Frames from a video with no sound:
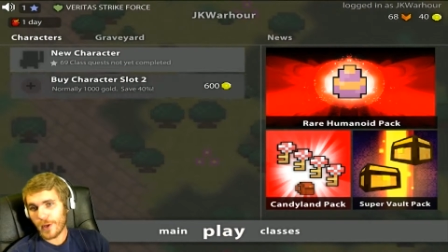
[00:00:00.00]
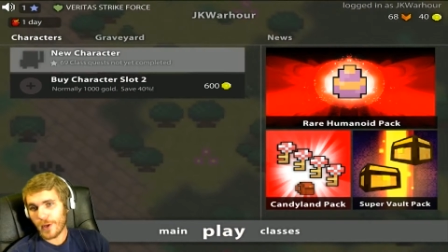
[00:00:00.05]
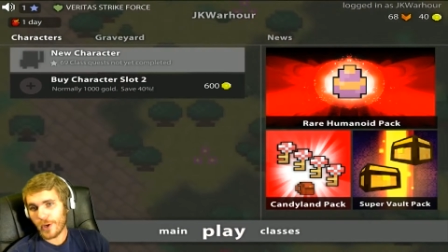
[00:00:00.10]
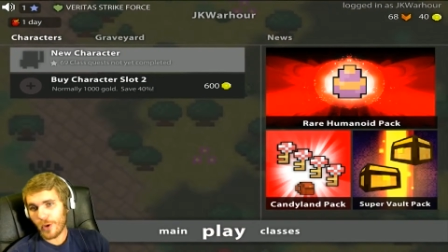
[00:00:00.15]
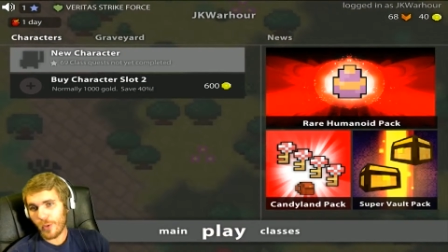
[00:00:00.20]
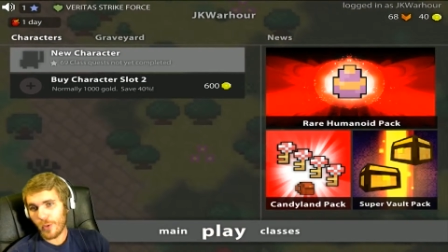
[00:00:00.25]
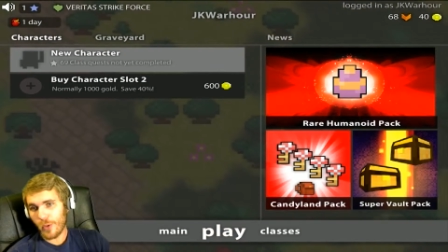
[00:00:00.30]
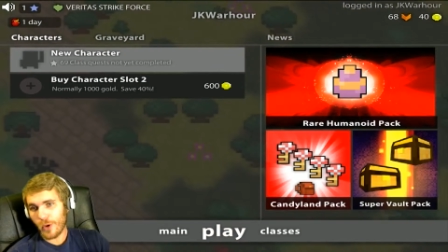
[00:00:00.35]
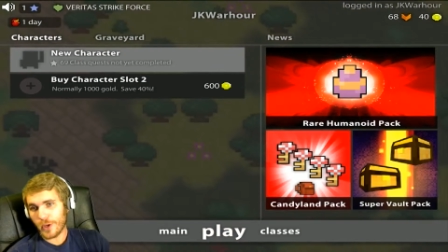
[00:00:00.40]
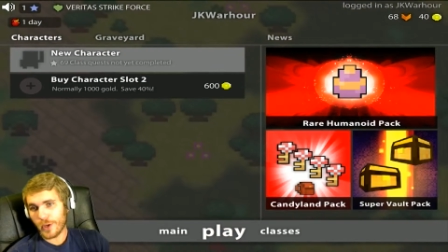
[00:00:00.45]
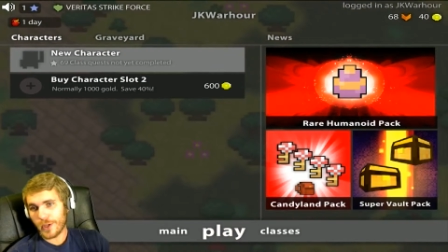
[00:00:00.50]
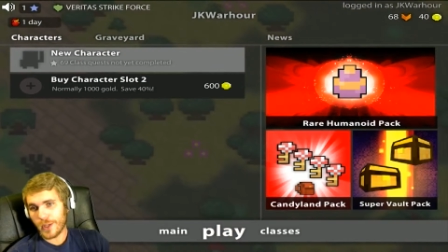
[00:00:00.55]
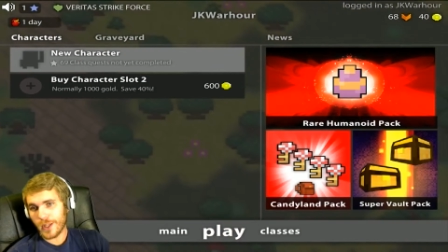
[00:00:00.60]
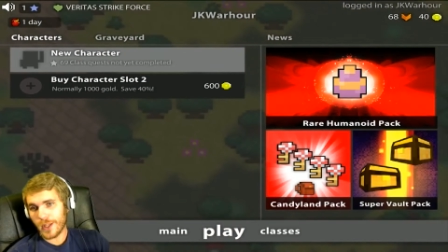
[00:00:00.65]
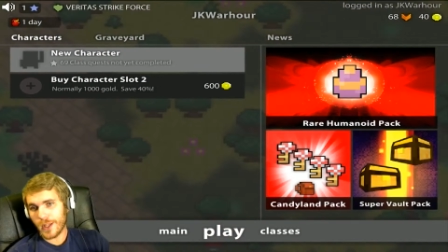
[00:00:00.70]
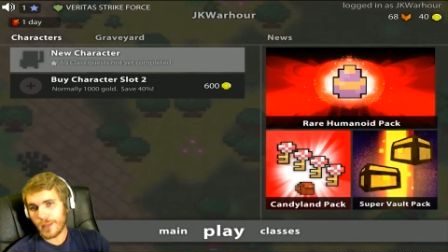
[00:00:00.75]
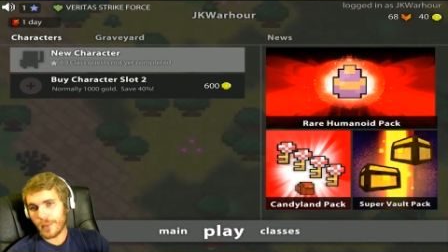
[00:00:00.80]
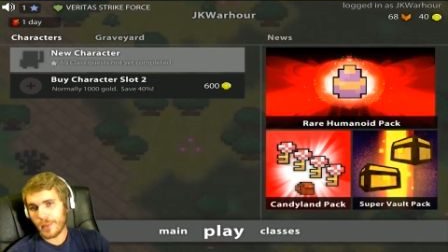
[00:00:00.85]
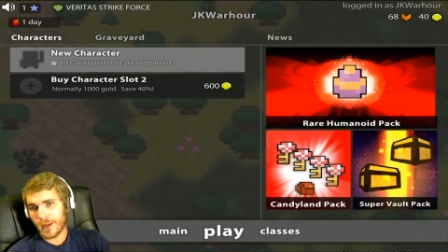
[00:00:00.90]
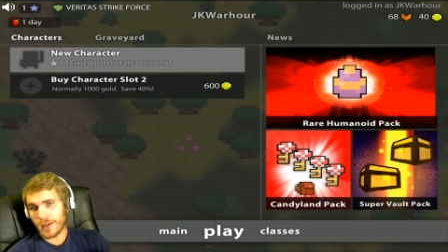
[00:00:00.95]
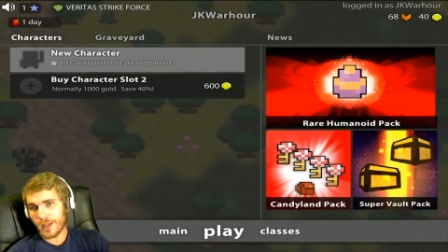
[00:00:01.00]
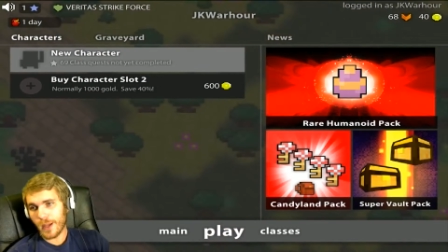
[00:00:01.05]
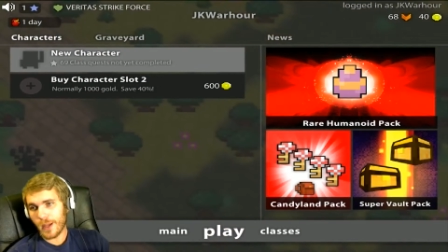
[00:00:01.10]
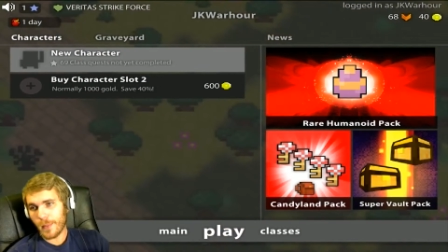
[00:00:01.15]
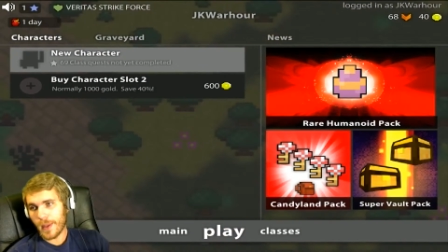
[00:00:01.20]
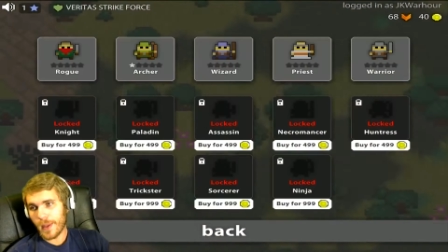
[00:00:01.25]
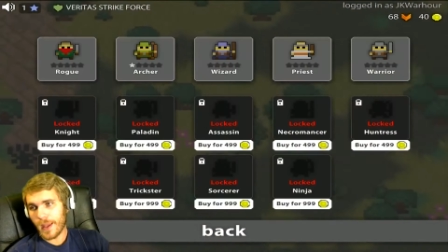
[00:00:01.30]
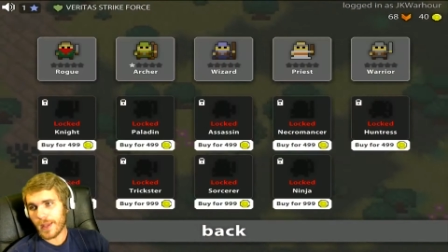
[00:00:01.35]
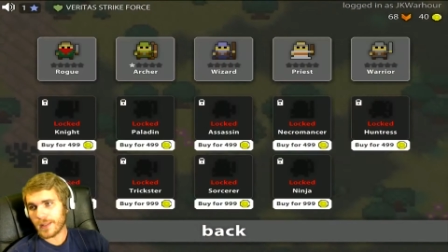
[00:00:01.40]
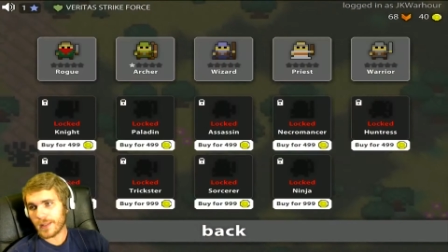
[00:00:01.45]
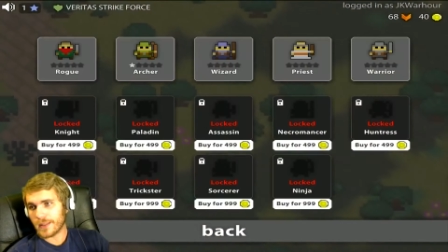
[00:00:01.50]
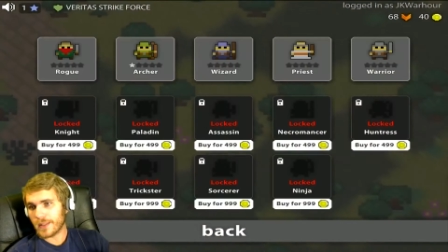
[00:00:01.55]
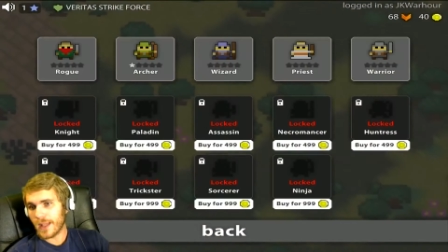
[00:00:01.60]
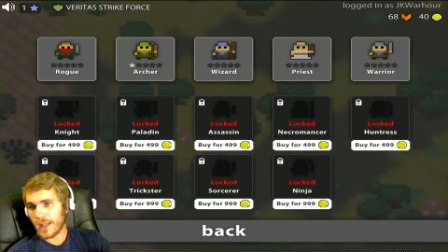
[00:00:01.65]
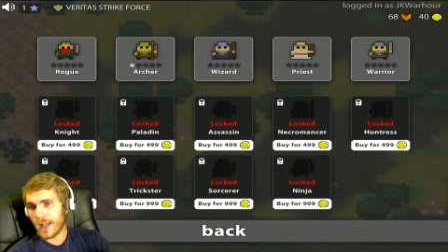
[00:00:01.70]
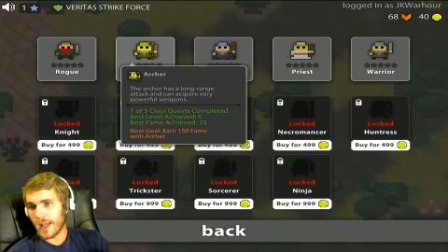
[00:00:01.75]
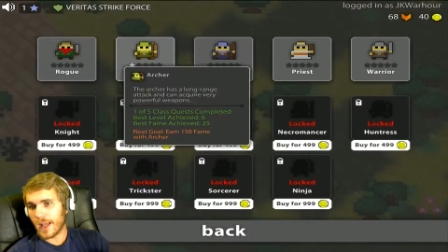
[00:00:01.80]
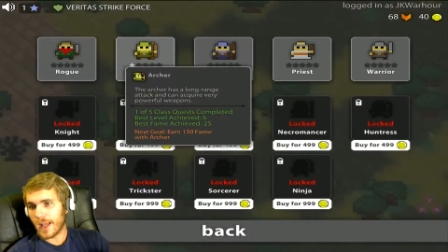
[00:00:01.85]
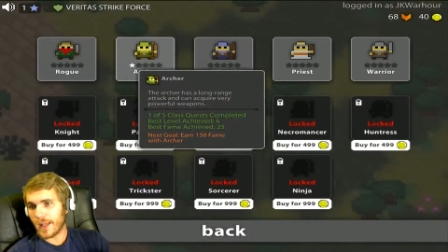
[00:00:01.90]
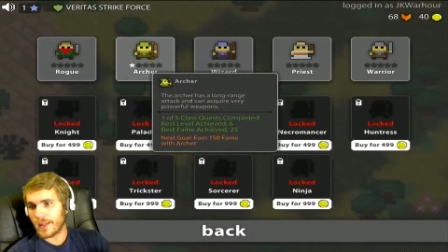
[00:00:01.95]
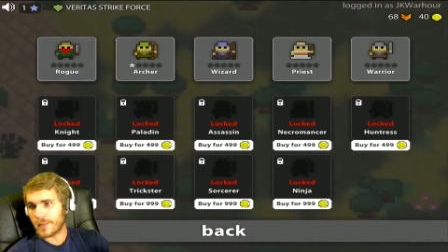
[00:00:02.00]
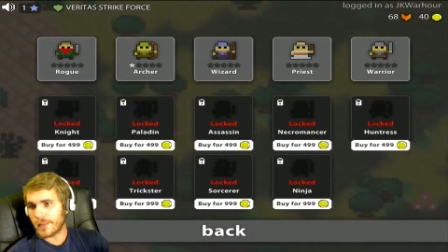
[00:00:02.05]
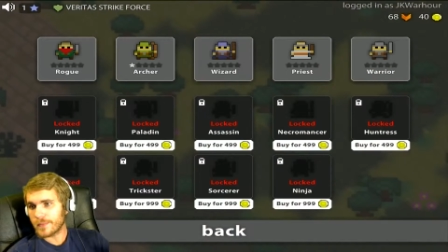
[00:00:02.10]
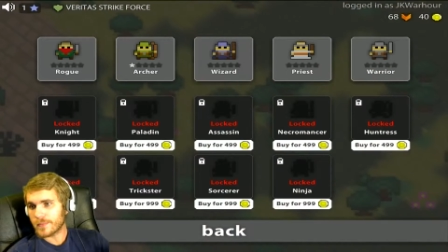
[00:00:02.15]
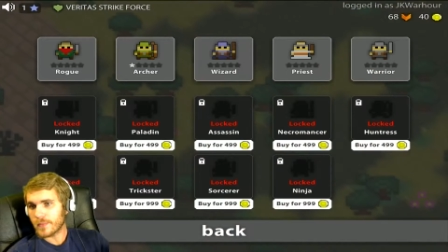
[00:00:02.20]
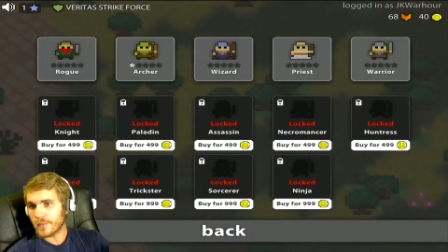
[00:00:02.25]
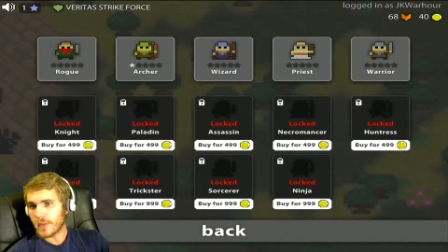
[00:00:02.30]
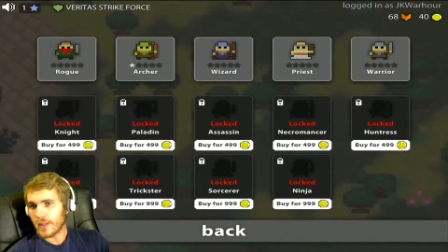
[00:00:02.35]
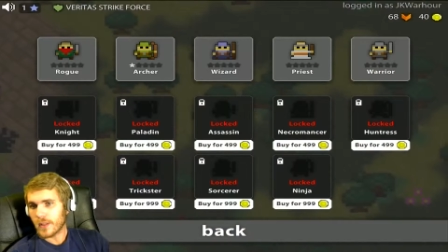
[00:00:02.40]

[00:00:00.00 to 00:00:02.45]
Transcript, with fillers: I didn't know what did. My dumb ass died.